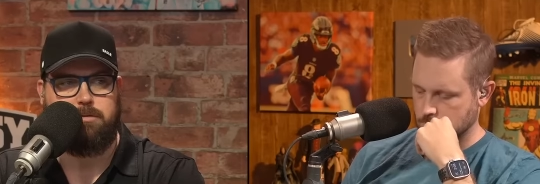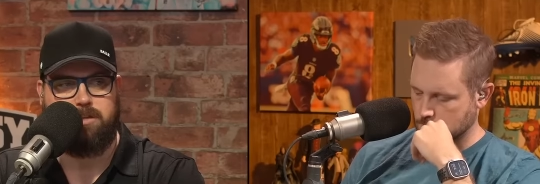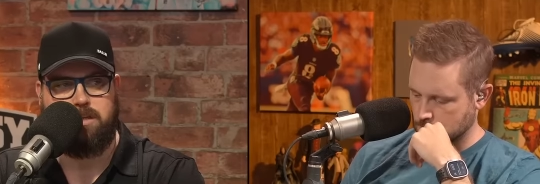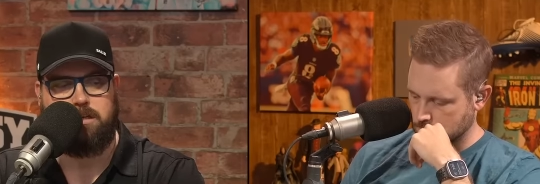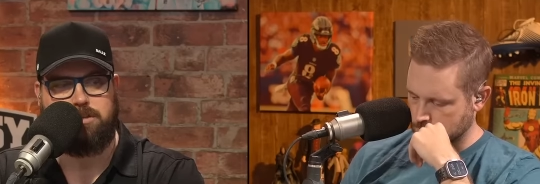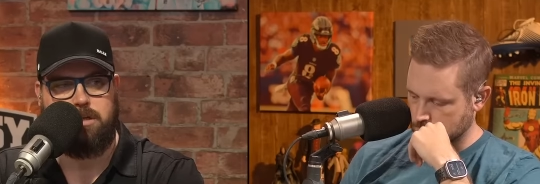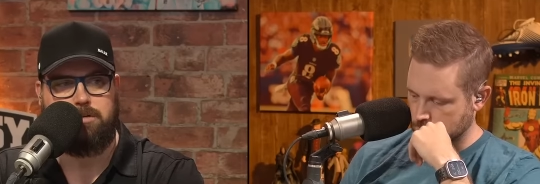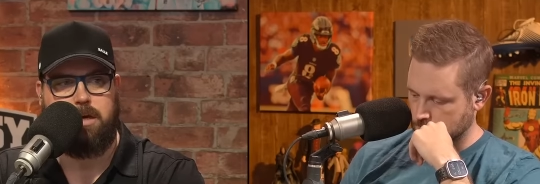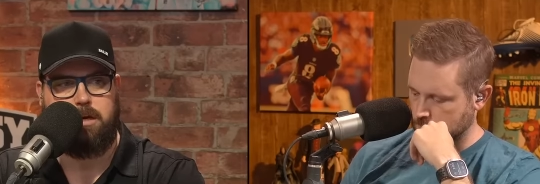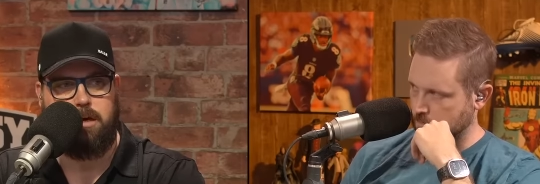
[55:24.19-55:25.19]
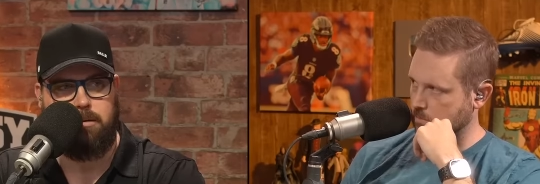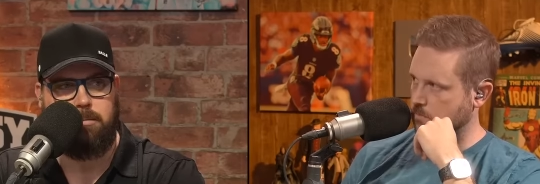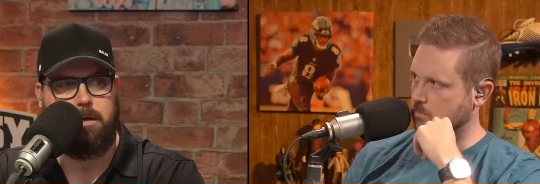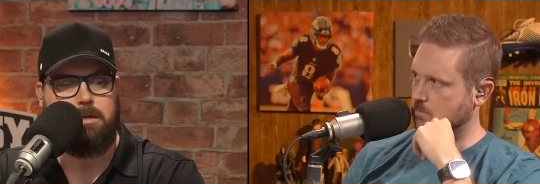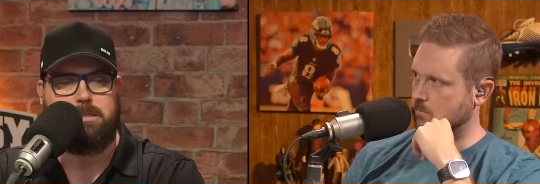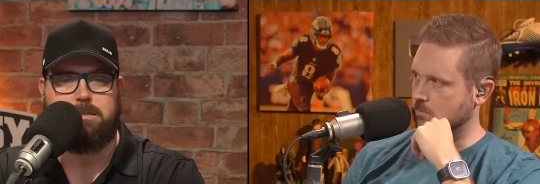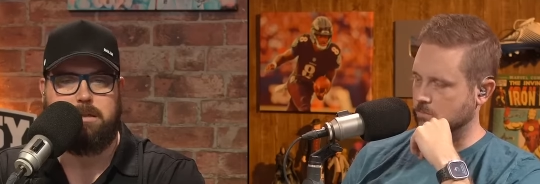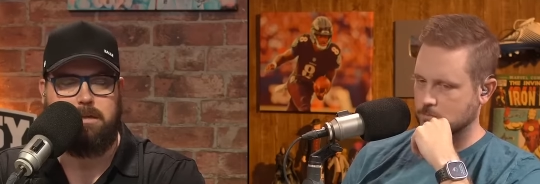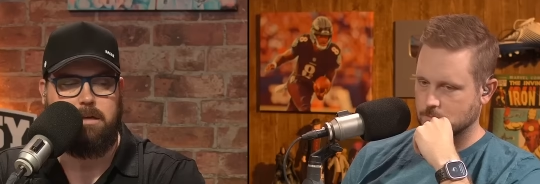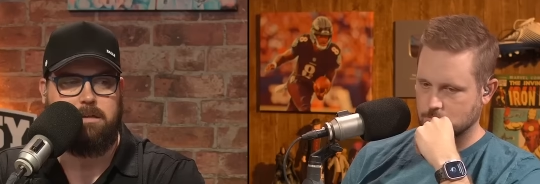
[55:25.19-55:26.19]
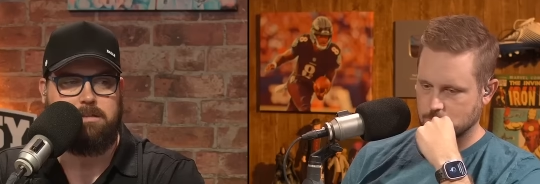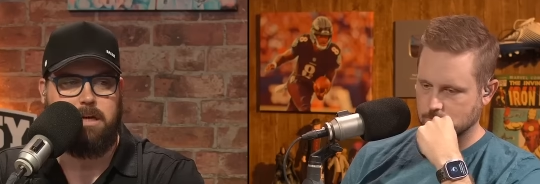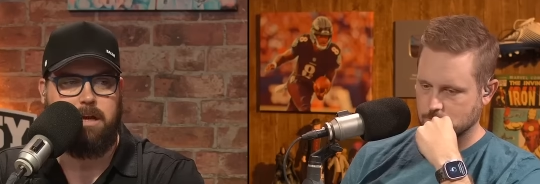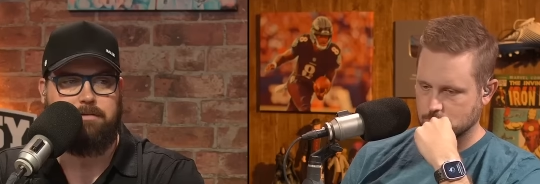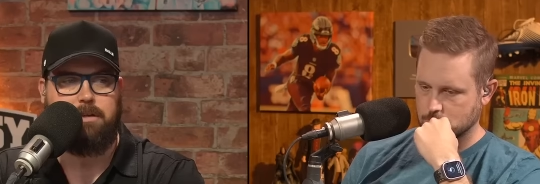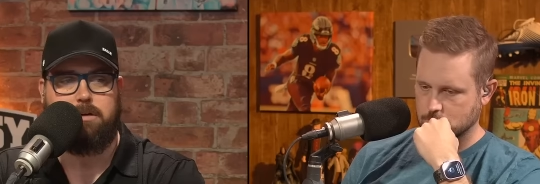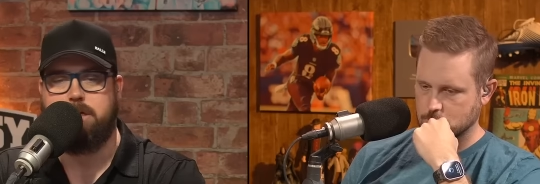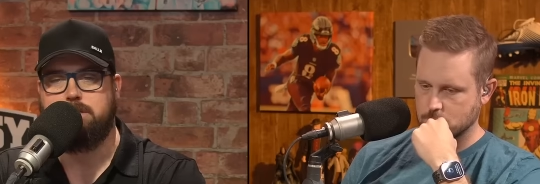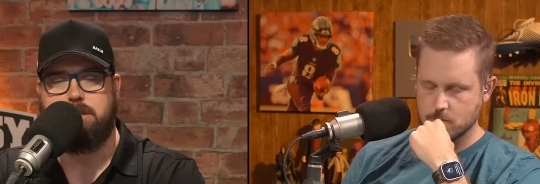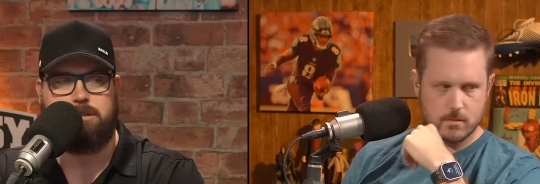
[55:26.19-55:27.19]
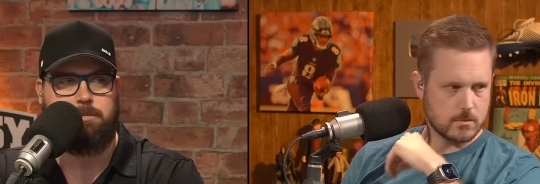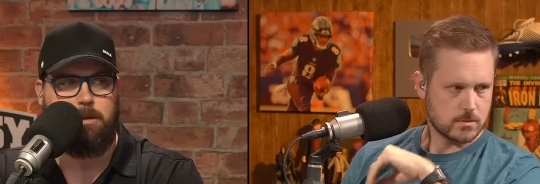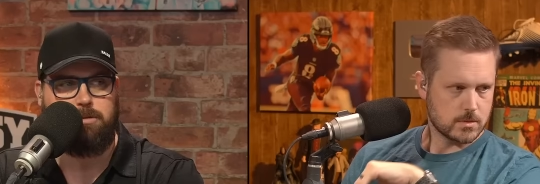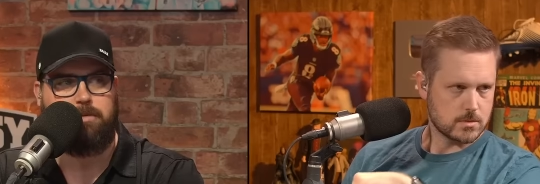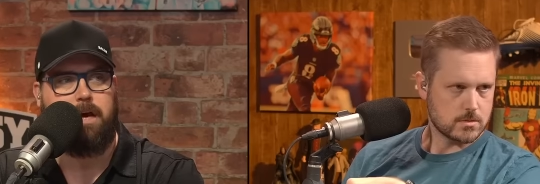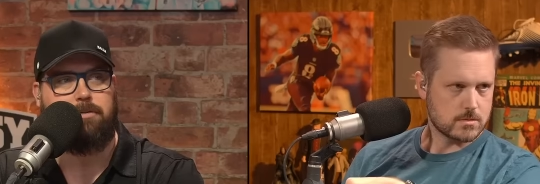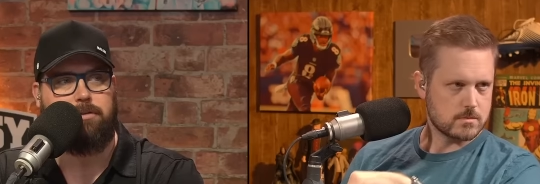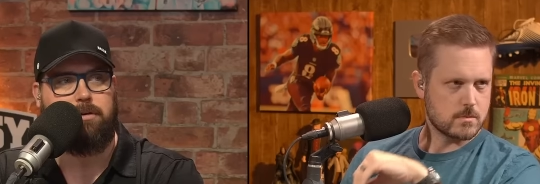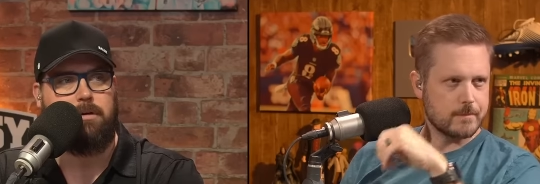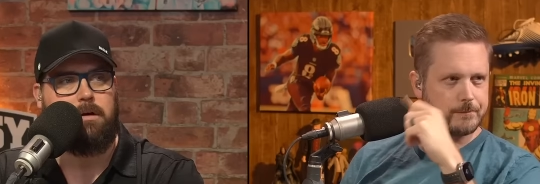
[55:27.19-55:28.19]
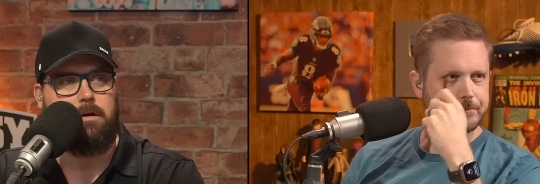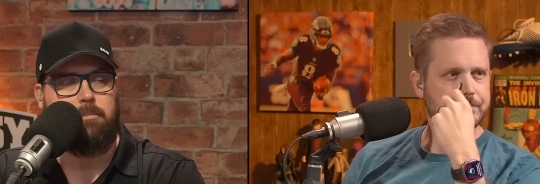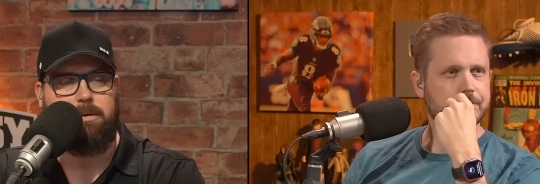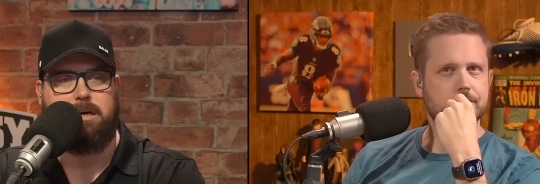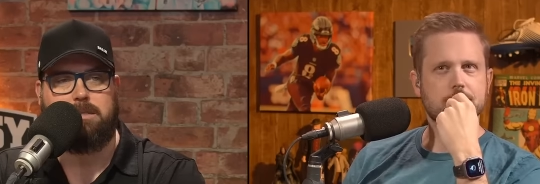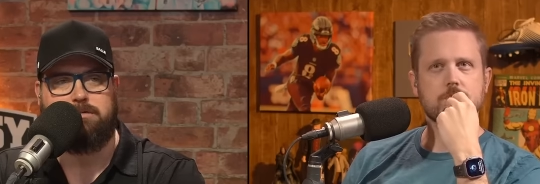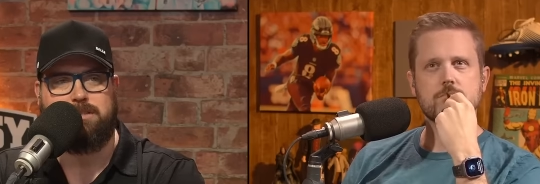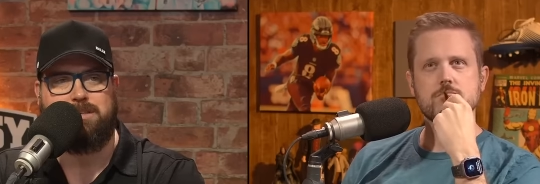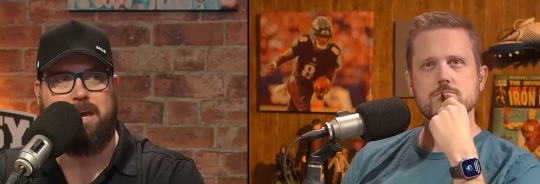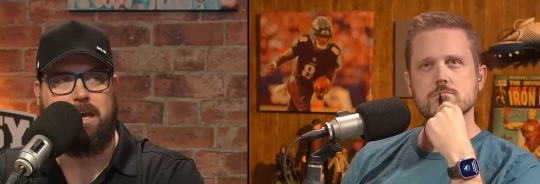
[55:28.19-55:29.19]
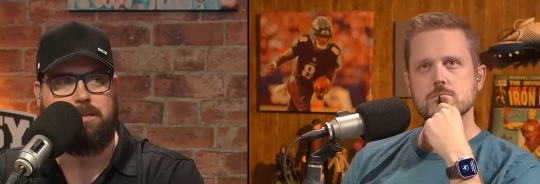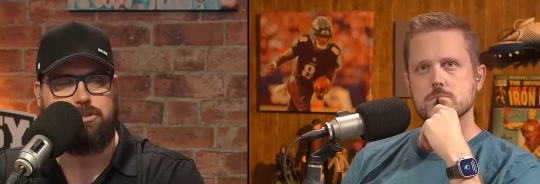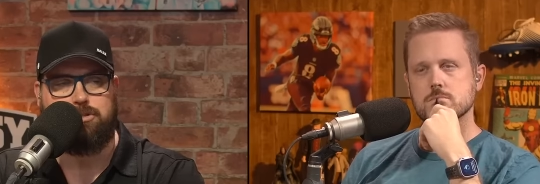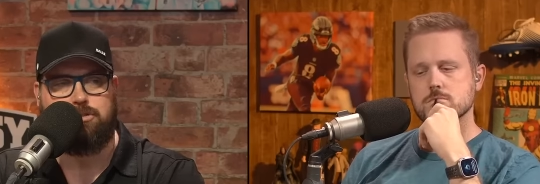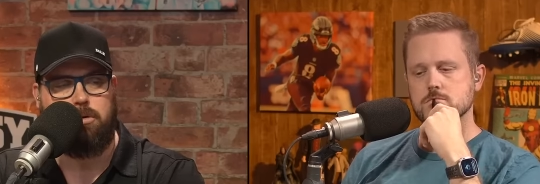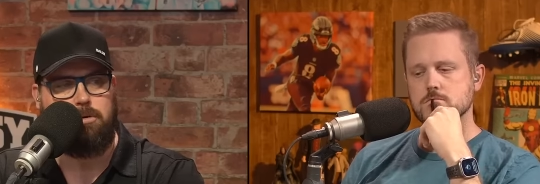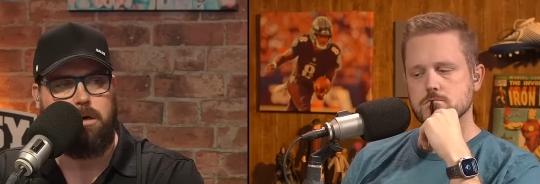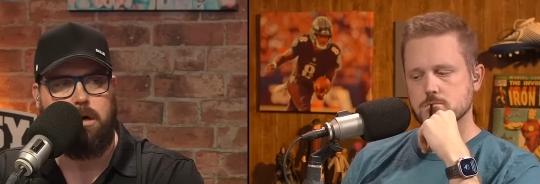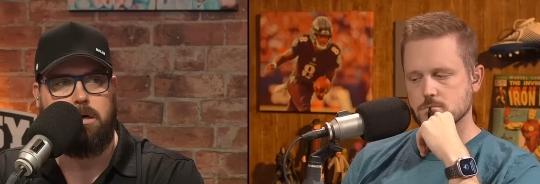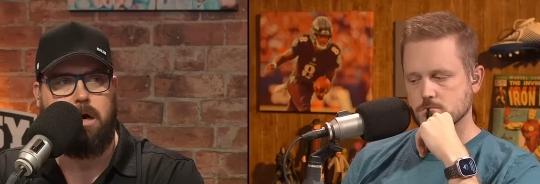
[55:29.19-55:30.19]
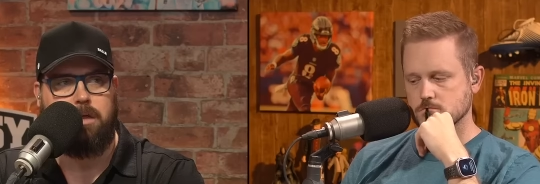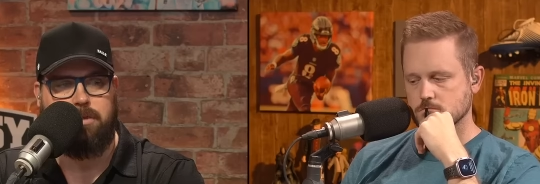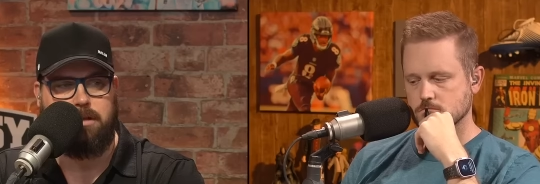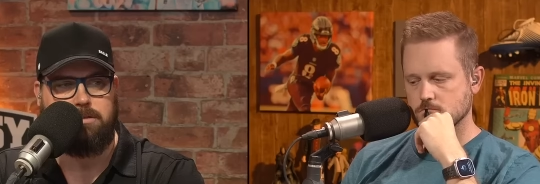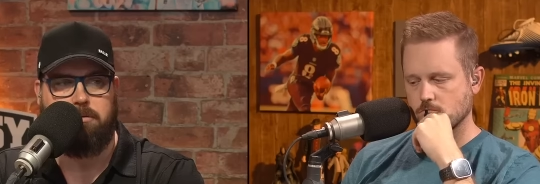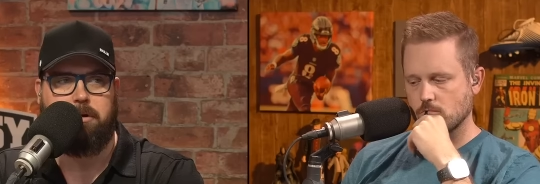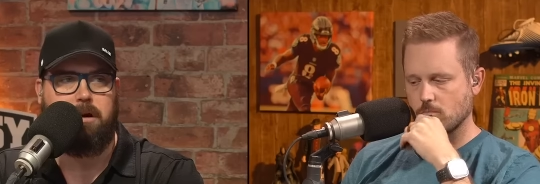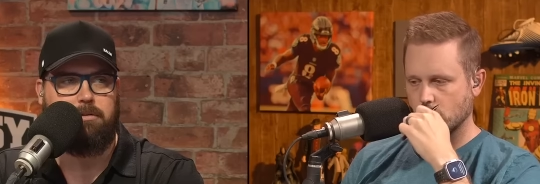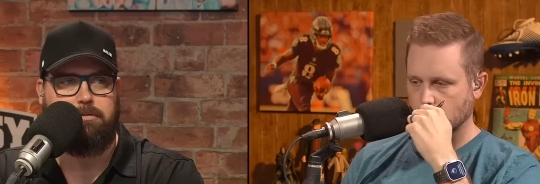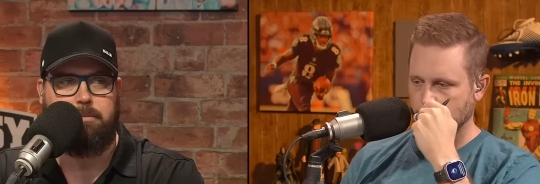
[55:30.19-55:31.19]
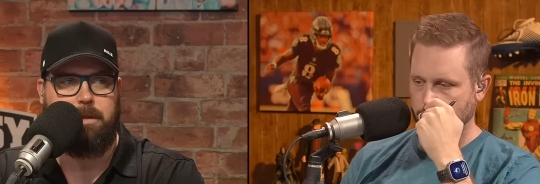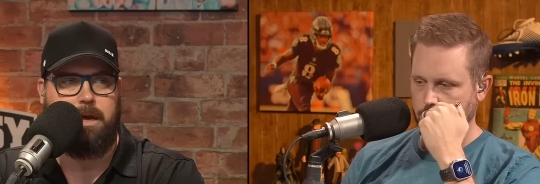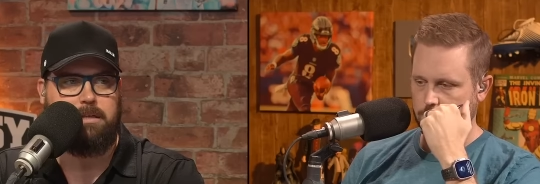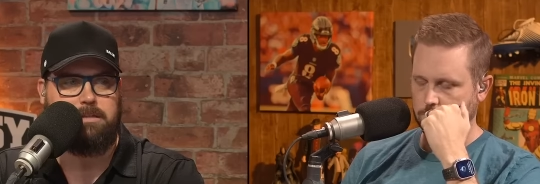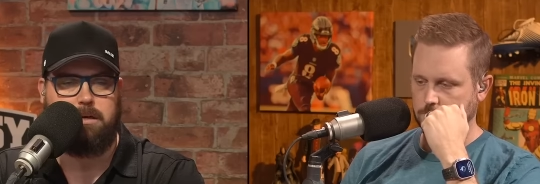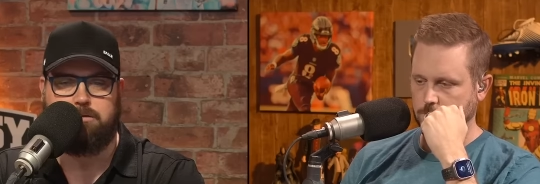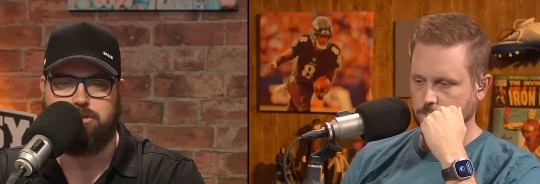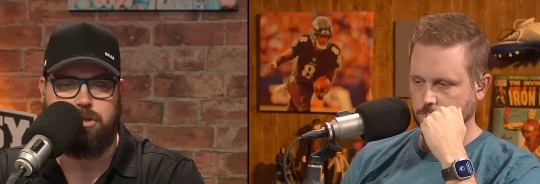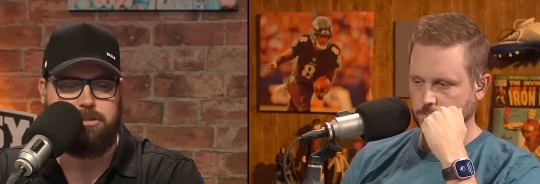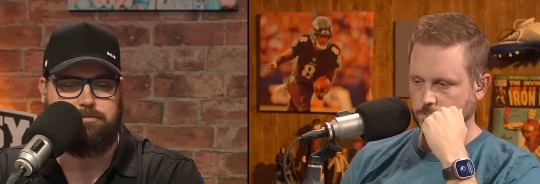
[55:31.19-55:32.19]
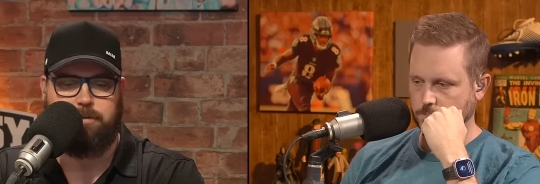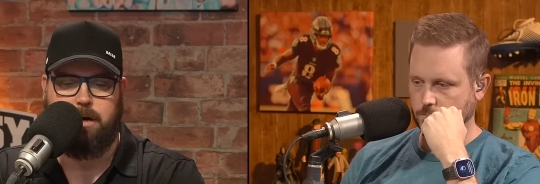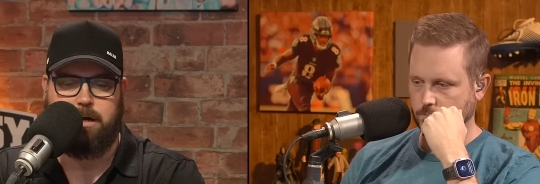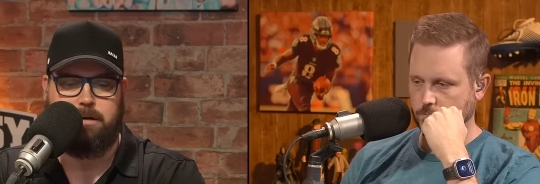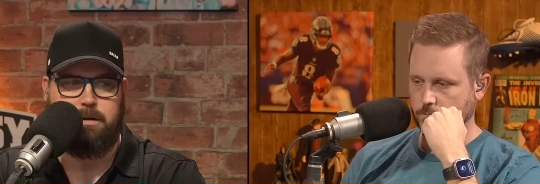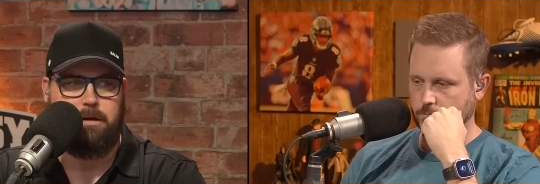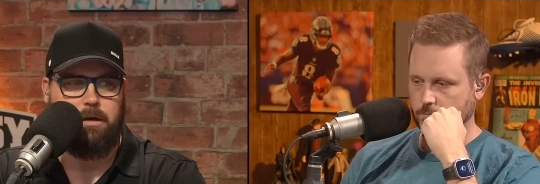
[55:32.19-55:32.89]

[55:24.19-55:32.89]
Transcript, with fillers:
Speaker 1: the reason I still take him is because I think the second half of the year he's an explosive athlete. Because of his age, he's so young. I think he's going to recover from the A C L just fine.